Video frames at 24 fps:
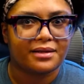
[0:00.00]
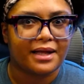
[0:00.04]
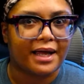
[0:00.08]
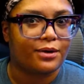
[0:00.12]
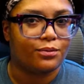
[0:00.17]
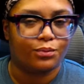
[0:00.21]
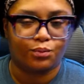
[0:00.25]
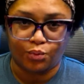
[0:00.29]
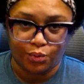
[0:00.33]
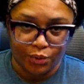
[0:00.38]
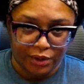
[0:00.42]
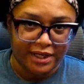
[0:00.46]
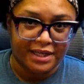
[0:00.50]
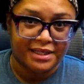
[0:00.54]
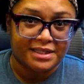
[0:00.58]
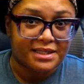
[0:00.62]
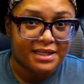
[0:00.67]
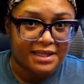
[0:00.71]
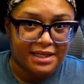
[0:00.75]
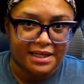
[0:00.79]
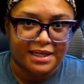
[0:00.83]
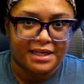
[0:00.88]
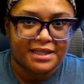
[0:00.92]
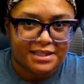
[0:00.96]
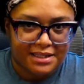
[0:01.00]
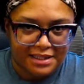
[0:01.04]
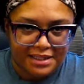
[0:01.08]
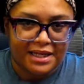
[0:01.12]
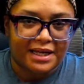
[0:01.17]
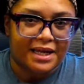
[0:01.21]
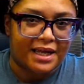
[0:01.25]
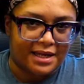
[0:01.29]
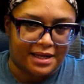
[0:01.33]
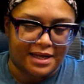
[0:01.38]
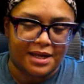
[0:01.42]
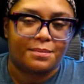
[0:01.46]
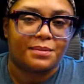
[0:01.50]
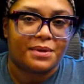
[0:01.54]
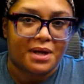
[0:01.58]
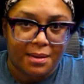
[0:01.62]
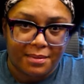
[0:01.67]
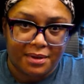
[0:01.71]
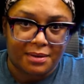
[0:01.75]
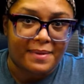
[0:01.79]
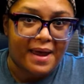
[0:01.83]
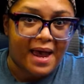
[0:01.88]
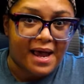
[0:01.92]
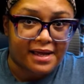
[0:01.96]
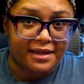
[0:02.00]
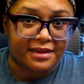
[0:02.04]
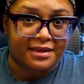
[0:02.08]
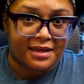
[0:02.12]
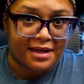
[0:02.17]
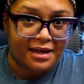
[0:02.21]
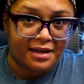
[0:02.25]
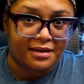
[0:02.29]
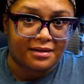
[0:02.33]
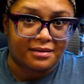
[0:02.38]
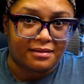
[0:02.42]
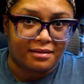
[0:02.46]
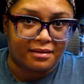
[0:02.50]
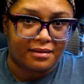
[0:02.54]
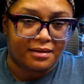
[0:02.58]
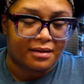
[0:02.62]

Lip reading: Like, is it him coming back a thing?